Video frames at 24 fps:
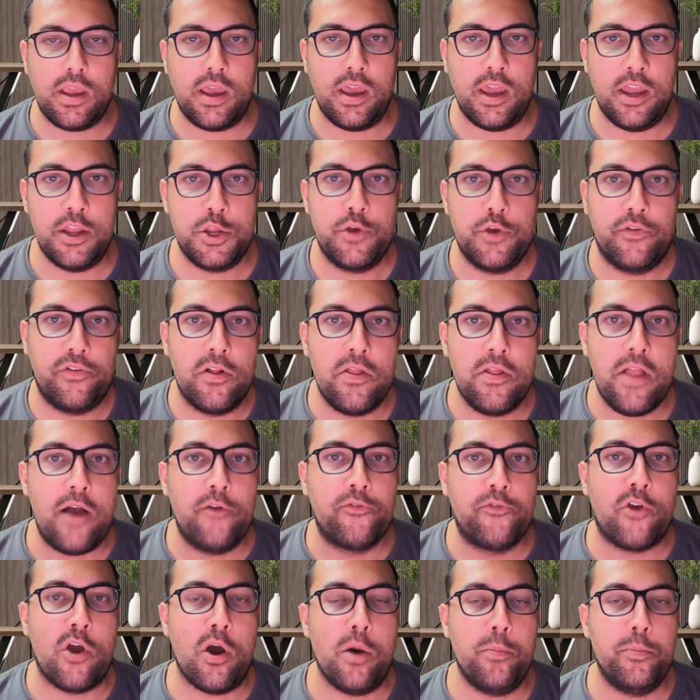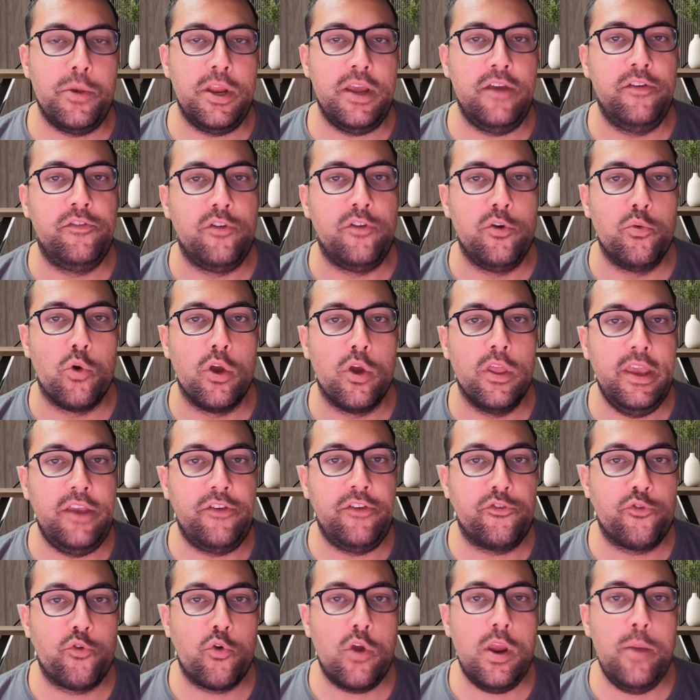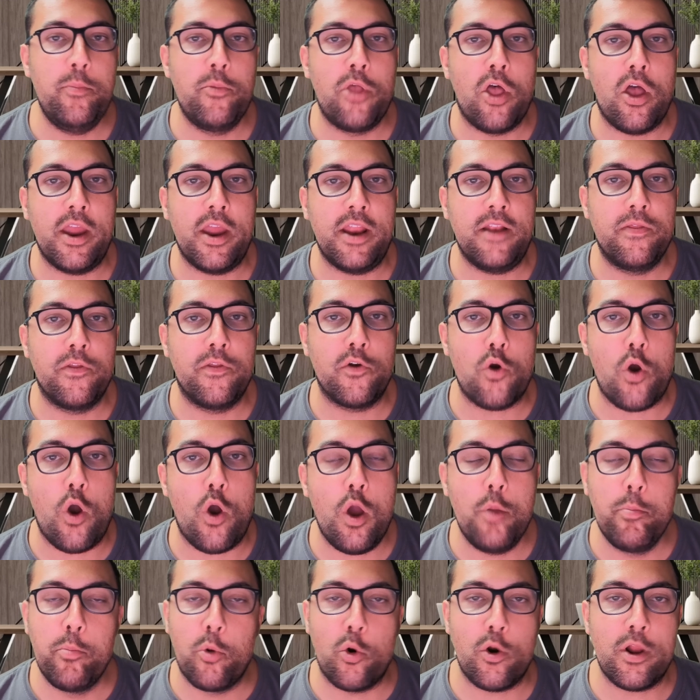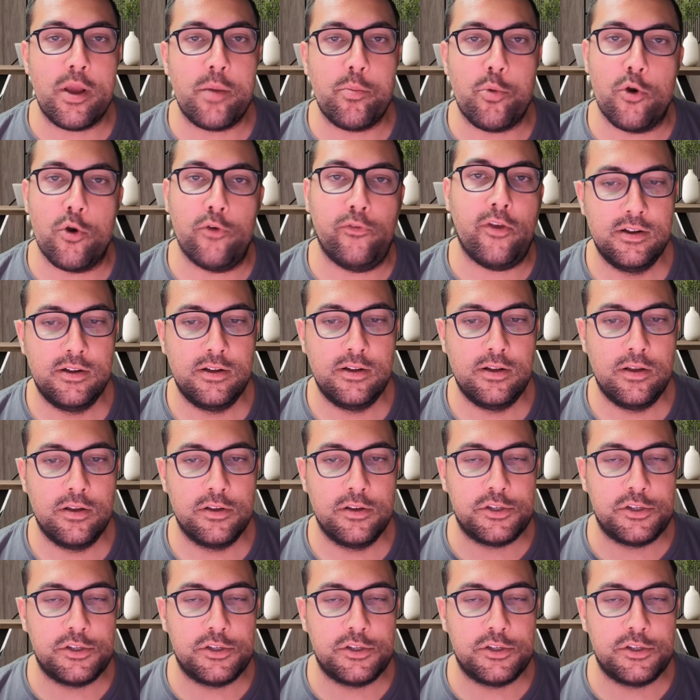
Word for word: It just allows companies to really streamline their onboarding process,